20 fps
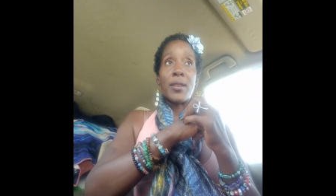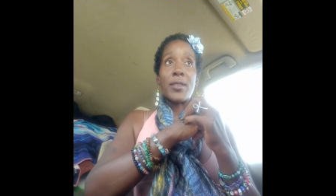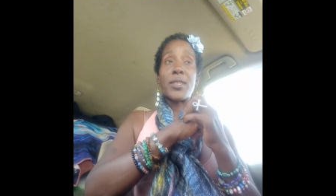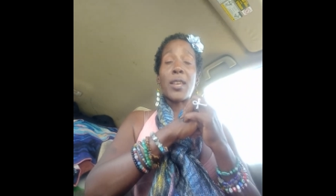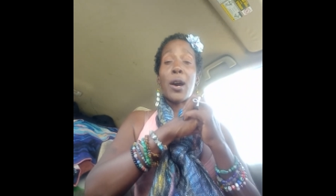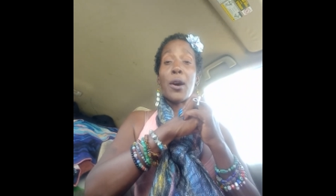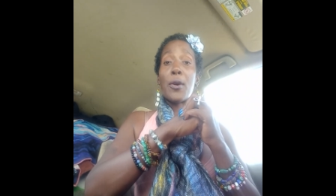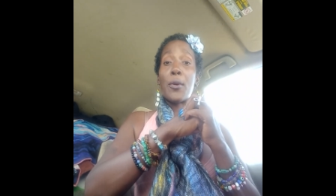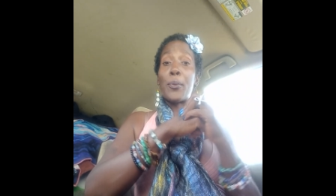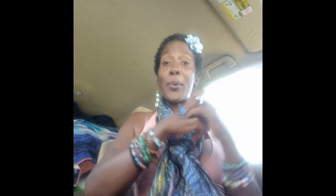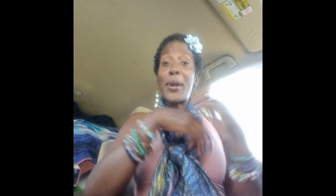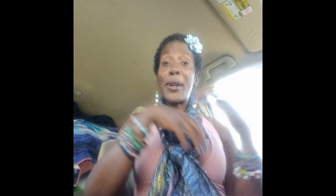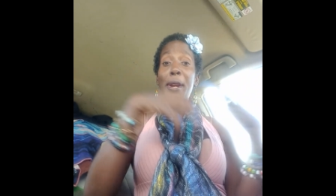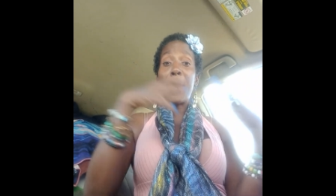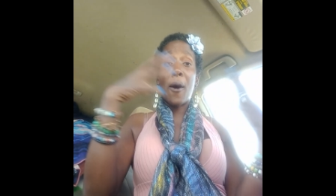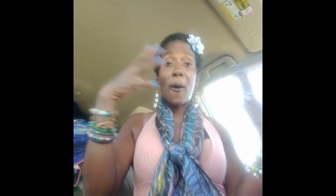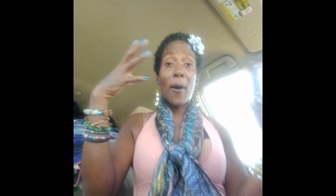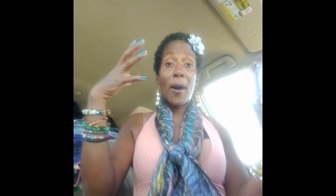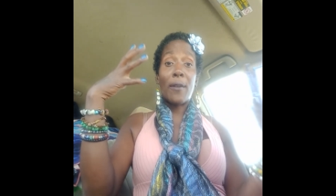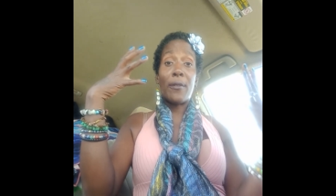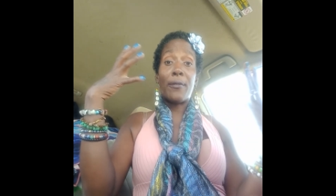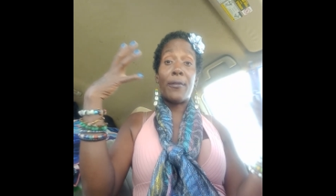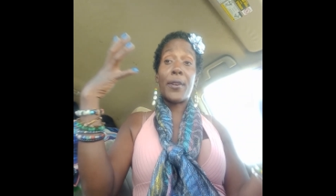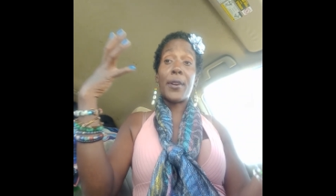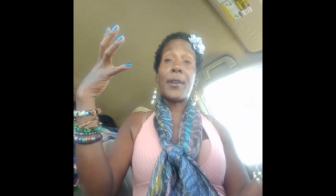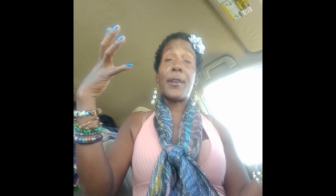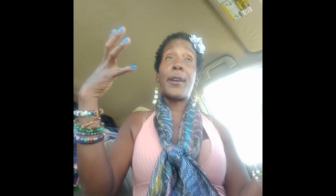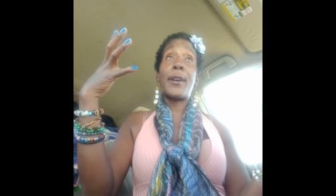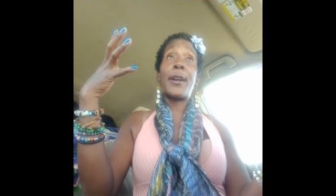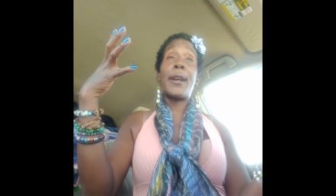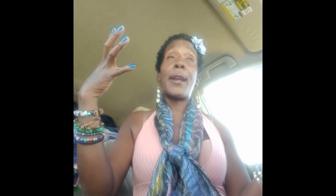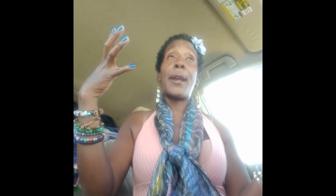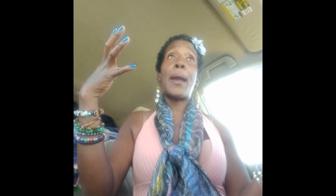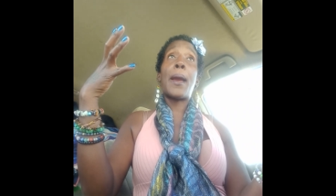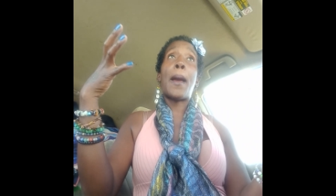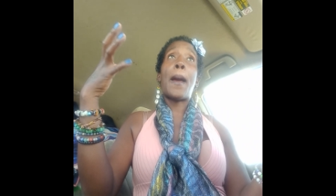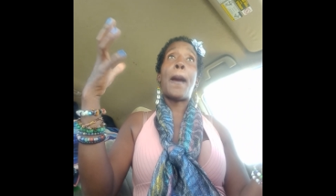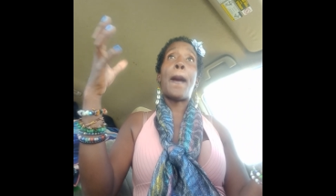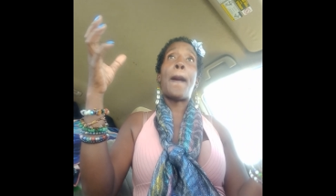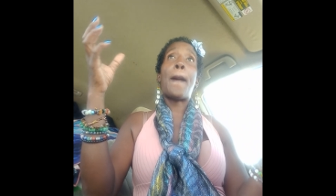So we are very
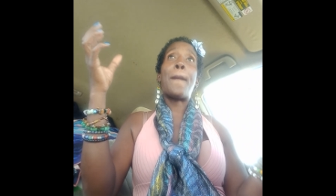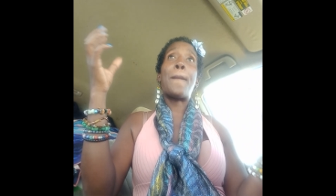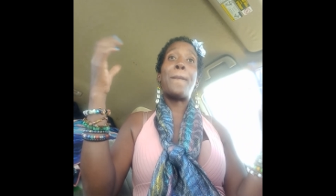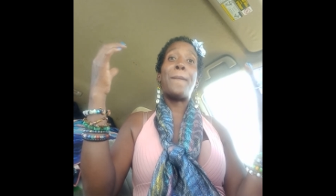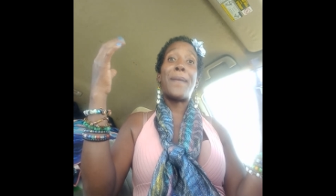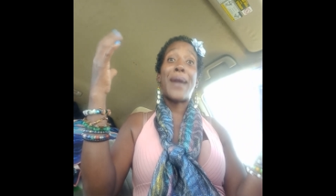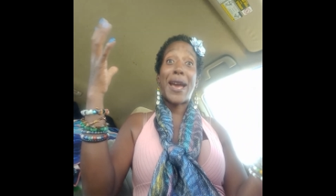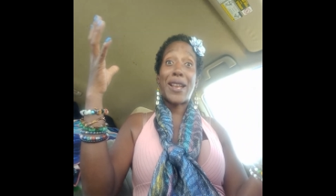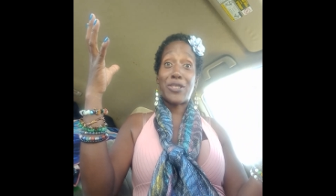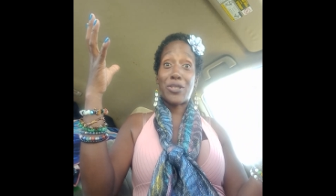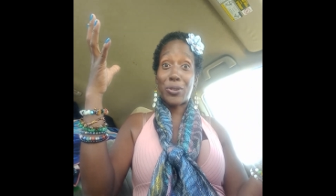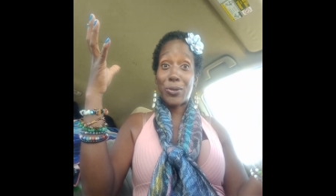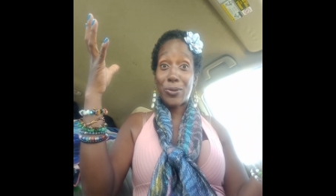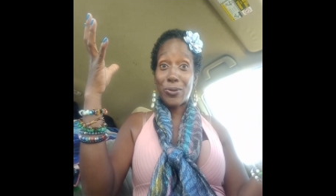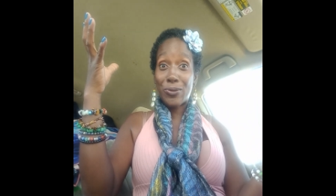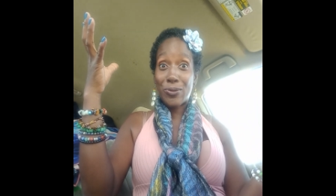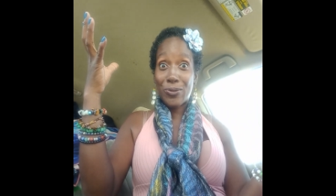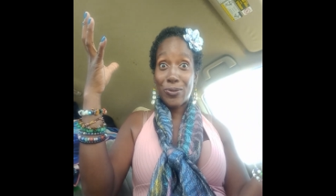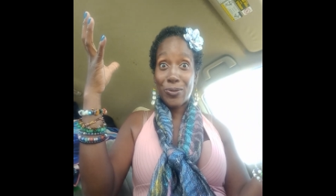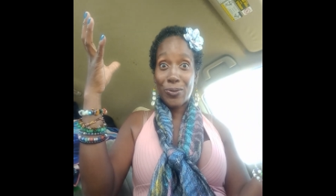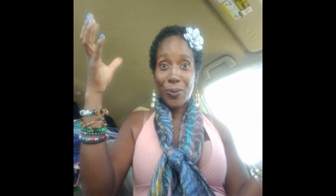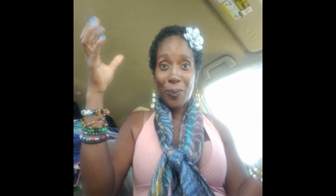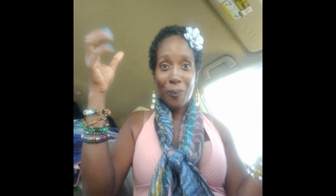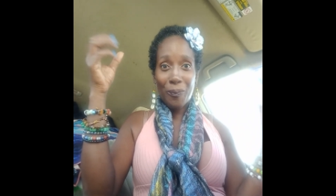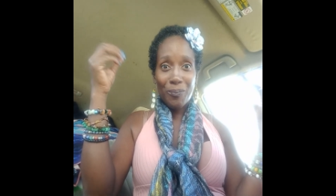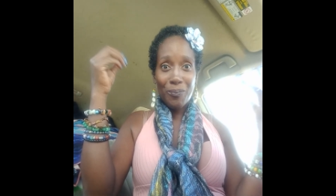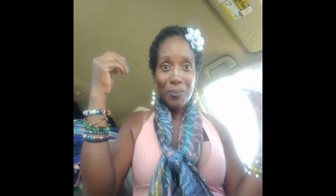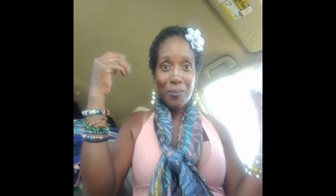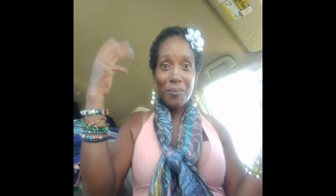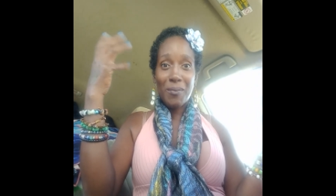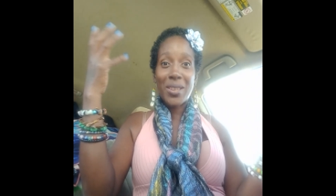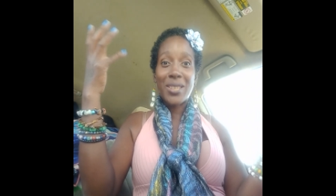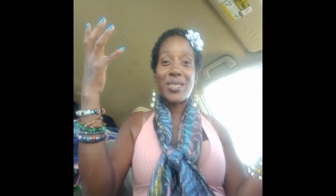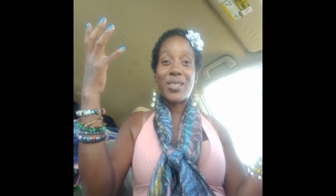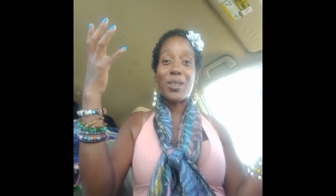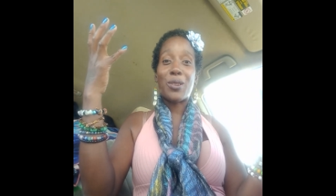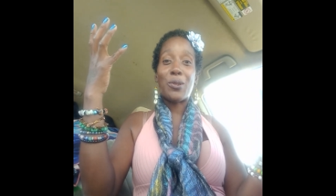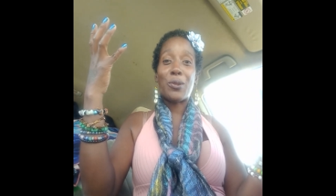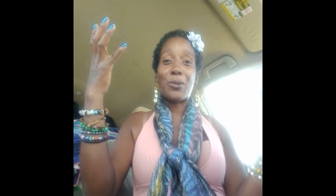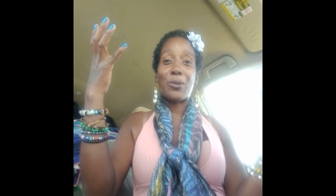magical,
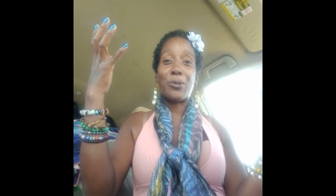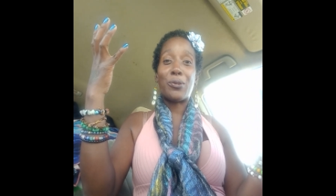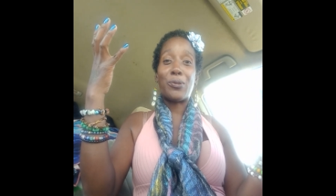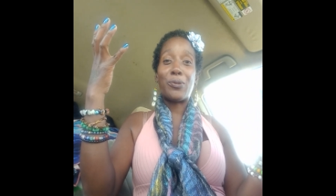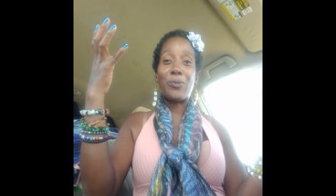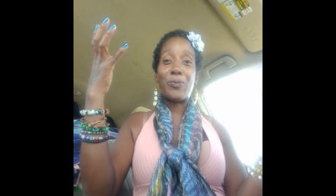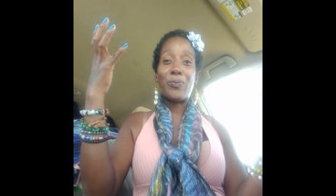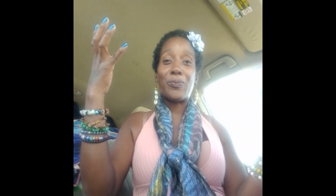mystical